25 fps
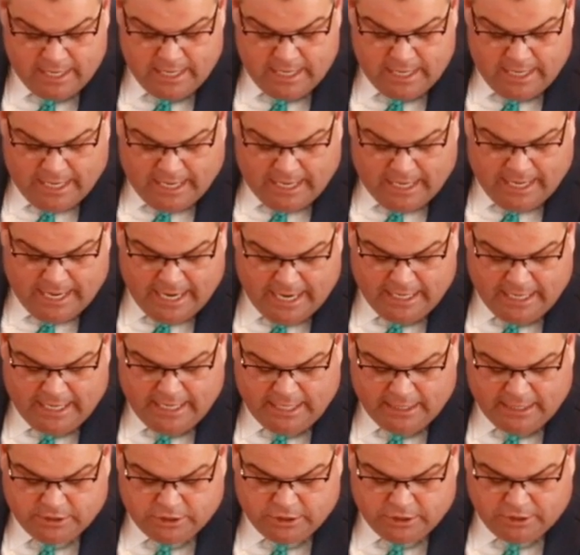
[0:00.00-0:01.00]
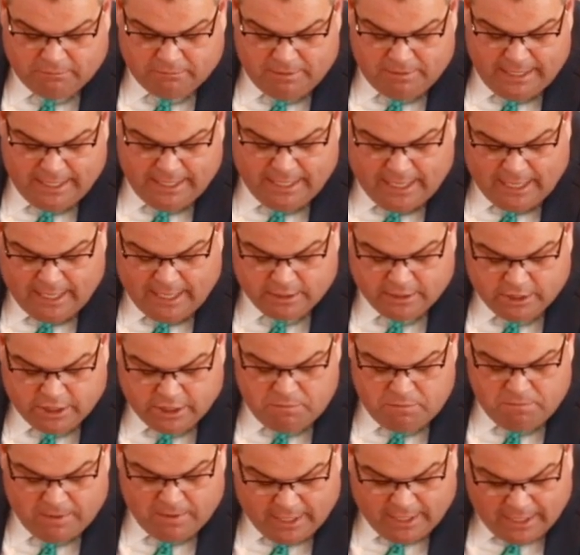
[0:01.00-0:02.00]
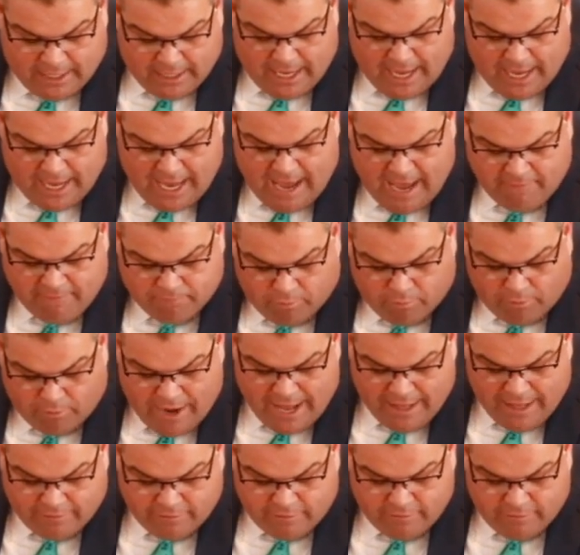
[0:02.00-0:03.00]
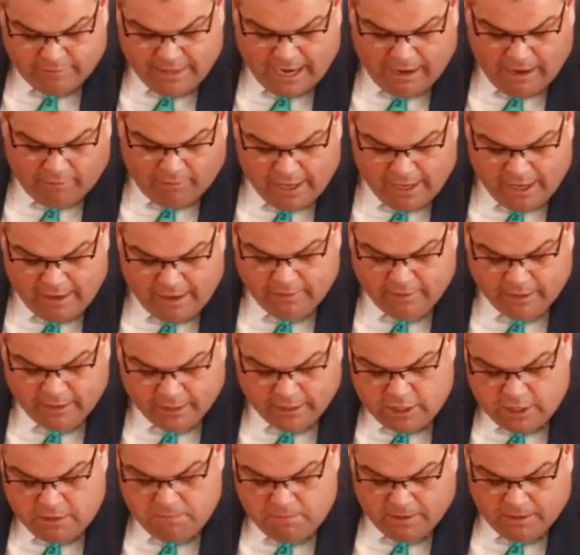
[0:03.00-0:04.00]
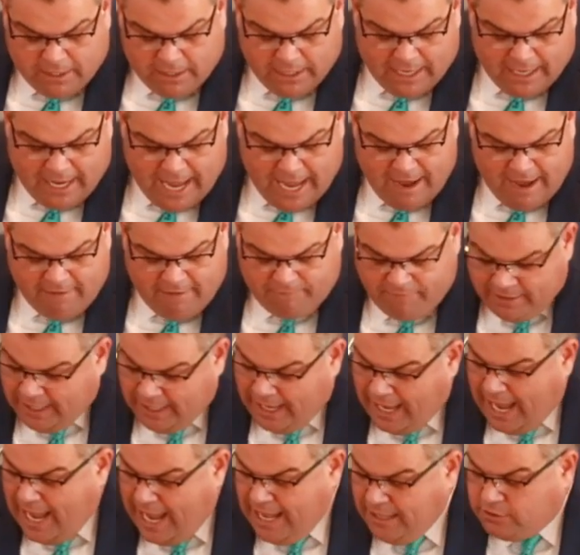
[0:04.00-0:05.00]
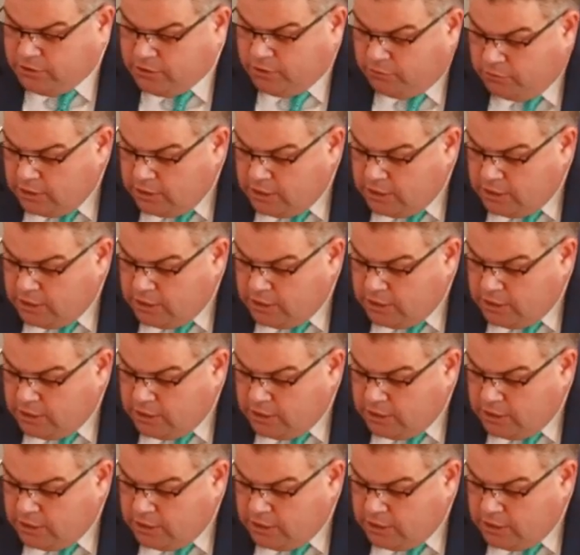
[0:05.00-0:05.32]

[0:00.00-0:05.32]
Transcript: uh, it, it, shall be a, a, cubit and a half breadth thereof and a cubit and a half in height, so